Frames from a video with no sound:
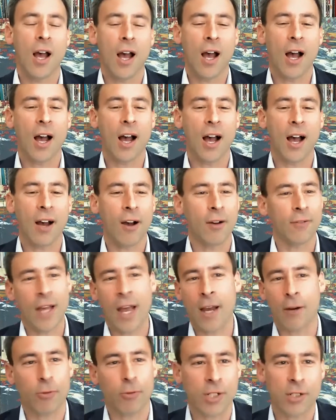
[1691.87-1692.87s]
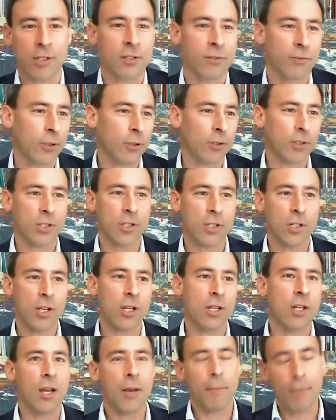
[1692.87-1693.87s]
of equity,
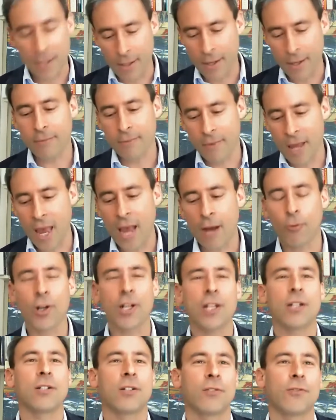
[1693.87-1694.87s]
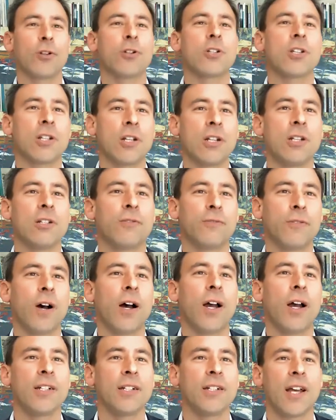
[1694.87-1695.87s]
diversity, but equity and diversity
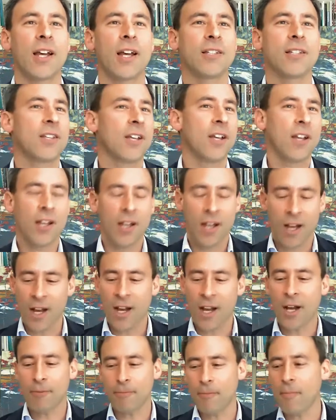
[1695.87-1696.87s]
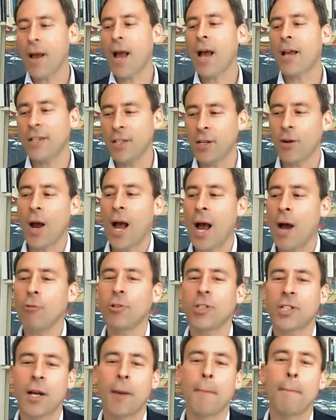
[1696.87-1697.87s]
defined as
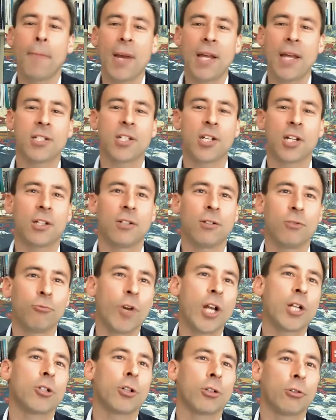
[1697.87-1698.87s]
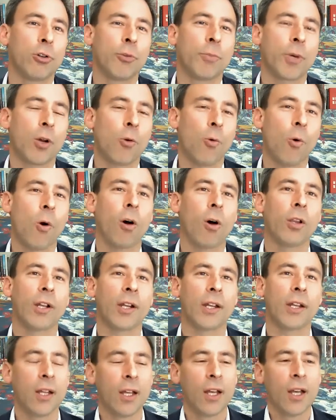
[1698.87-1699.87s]
outcome-based racial group
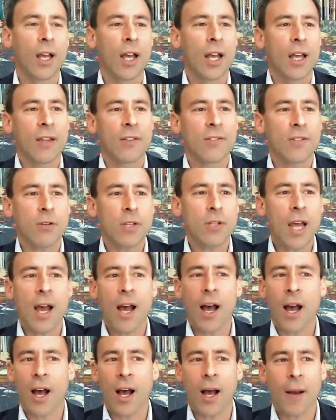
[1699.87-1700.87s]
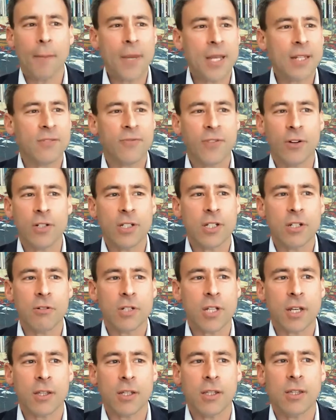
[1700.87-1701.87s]
equality. So yeah, it's very serious.
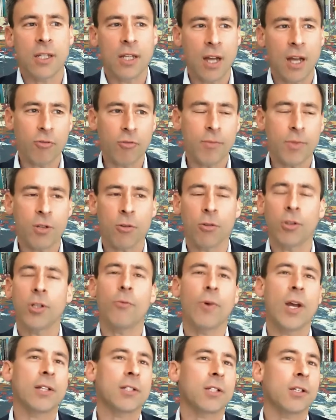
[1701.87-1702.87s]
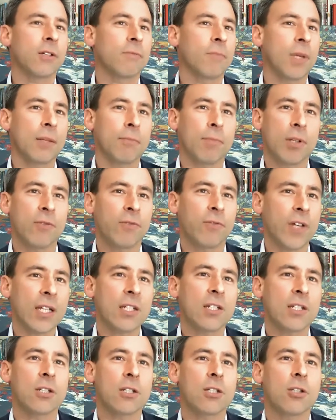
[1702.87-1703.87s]
I think the only way it's going to be
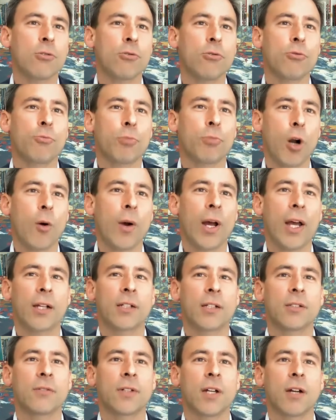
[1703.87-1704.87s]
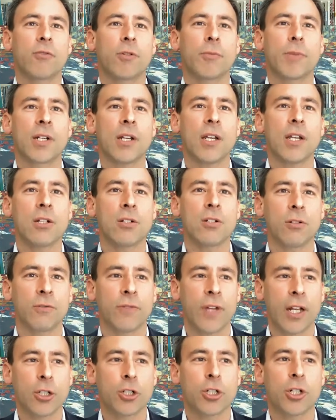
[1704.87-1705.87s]
fixed is through proactive government
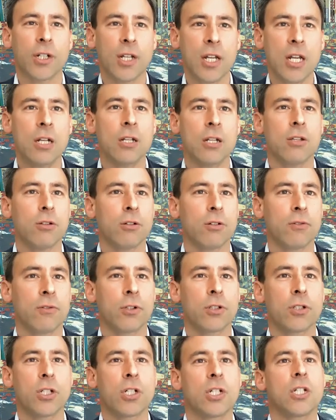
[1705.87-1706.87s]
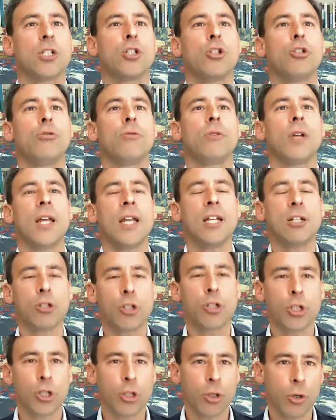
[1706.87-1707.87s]
intervention into the universities to
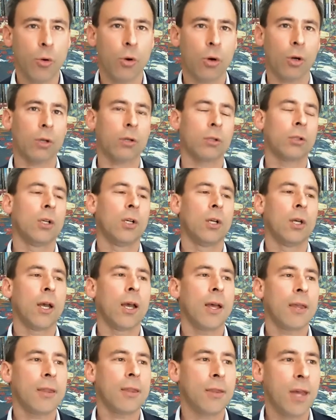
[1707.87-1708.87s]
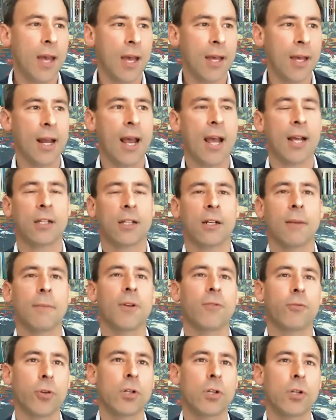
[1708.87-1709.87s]
ensure that academic
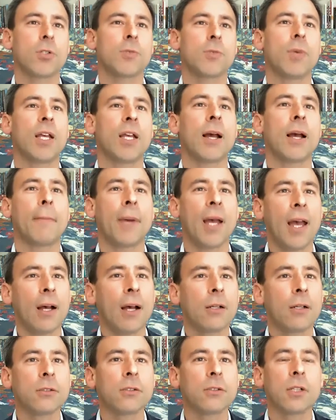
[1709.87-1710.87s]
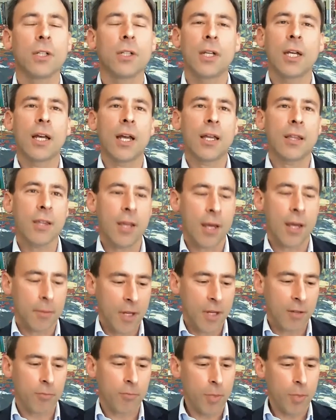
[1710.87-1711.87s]
freedom is being upheld, that
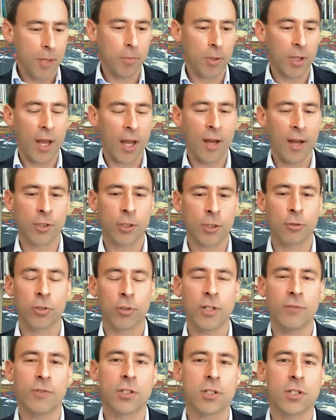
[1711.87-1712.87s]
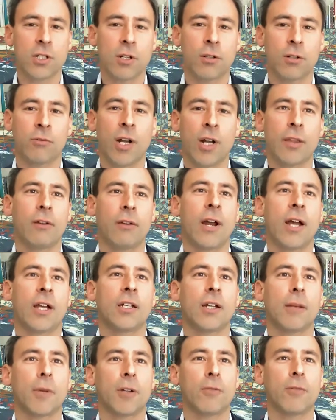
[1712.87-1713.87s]
if people have a grievance around their
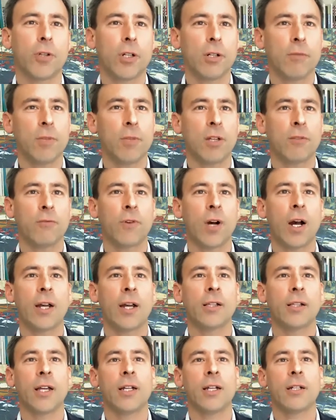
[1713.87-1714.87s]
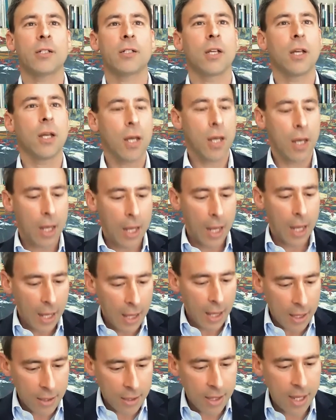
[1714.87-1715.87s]
academic freedom being violated,
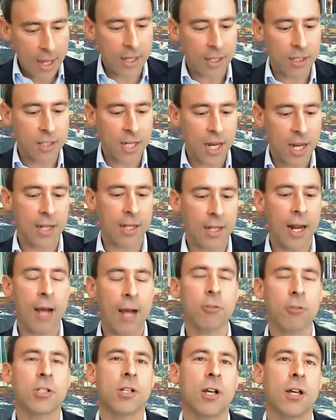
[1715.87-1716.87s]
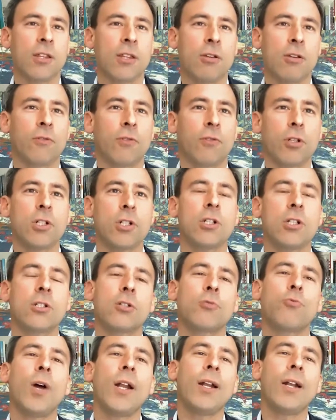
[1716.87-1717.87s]
they can take it outside the universities.
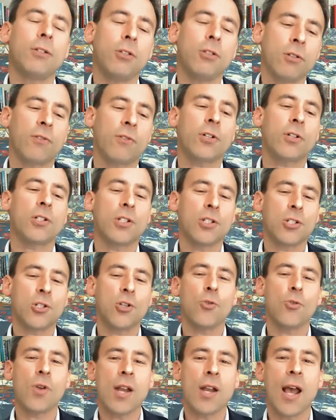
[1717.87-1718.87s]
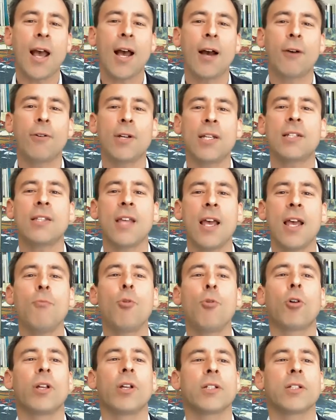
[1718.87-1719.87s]
Because what universities do now is they
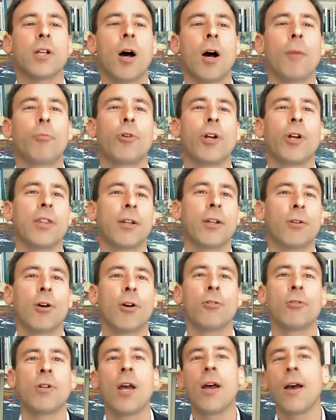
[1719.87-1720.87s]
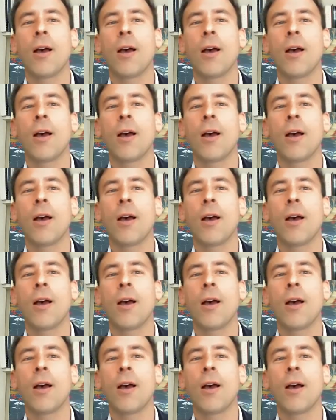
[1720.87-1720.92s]
more or less operate their own,